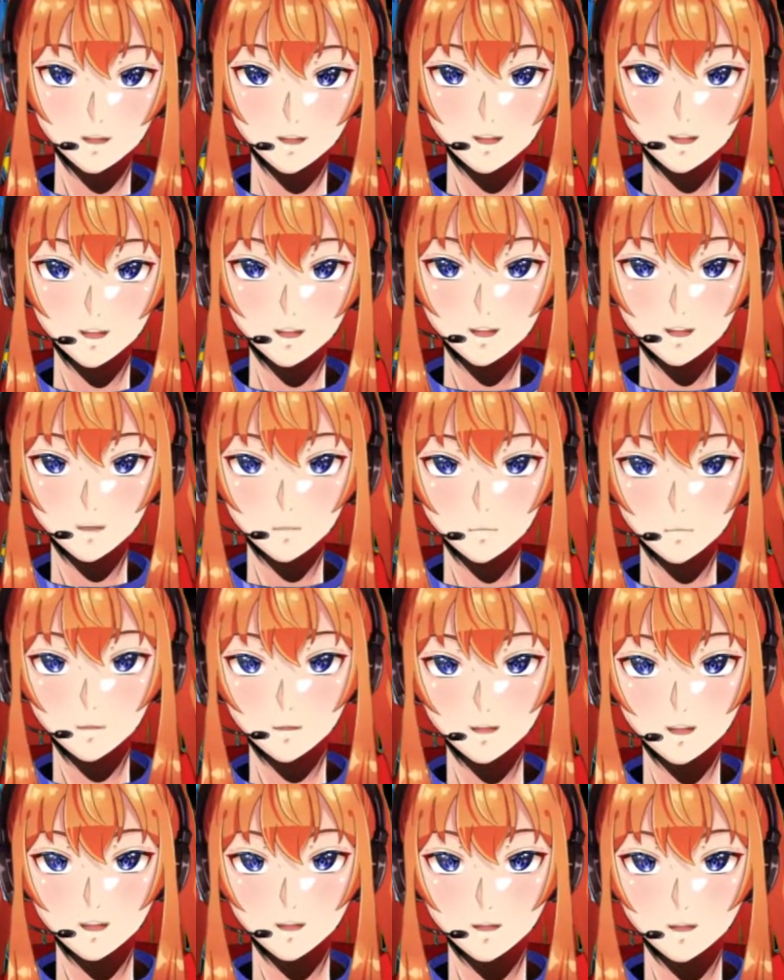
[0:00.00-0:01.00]
I will
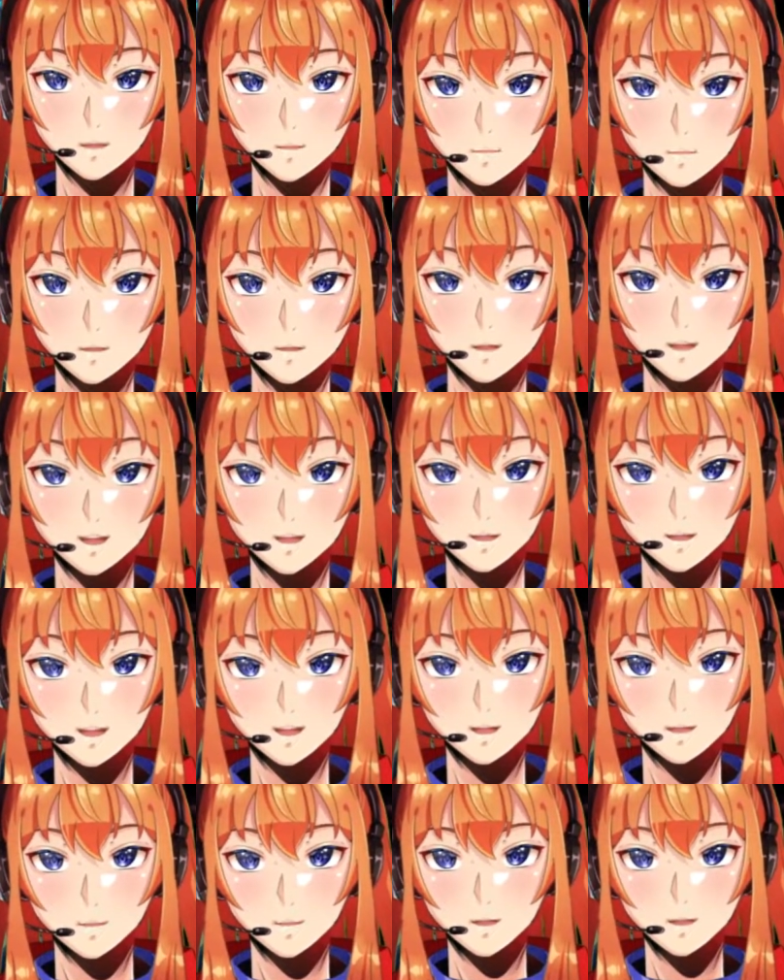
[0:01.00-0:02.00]
say that if nothing
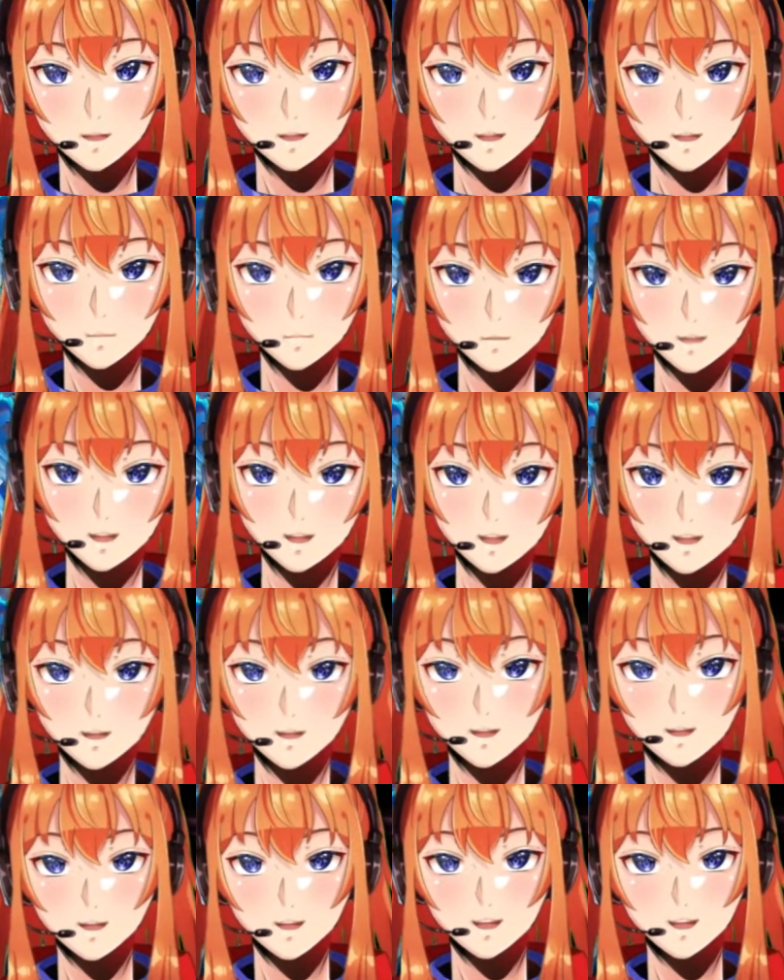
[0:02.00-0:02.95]
else, Team Galactic stands